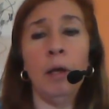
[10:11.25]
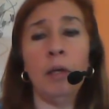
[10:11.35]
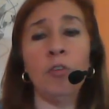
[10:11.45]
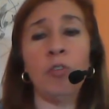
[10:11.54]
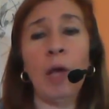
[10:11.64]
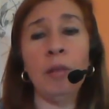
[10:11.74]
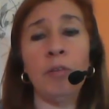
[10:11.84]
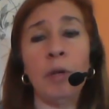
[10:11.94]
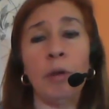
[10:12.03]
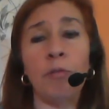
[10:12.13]
You're
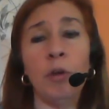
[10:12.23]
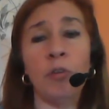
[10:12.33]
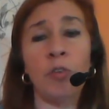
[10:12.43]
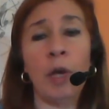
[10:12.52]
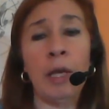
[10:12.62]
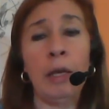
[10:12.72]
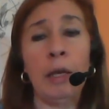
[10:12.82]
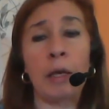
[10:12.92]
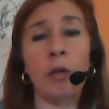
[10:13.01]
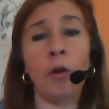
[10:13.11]
sensitive, you're
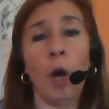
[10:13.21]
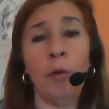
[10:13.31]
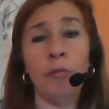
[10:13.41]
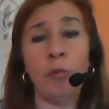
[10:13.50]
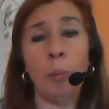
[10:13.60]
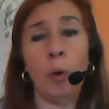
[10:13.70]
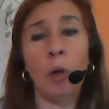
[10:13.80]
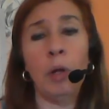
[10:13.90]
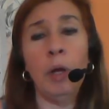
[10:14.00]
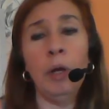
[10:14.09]
psychic, you're
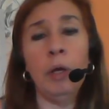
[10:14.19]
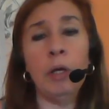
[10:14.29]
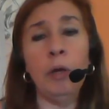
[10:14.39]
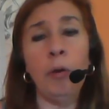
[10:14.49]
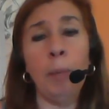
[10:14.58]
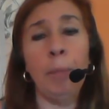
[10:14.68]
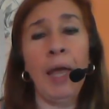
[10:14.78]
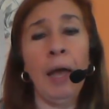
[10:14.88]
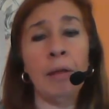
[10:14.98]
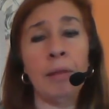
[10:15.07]
comfortable, you're
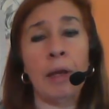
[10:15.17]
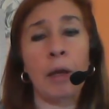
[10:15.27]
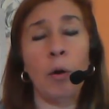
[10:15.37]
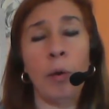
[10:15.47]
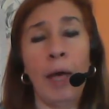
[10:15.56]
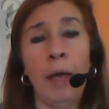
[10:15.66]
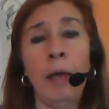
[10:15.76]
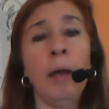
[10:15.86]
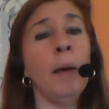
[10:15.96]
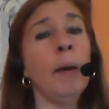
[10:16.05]
empathic, okay?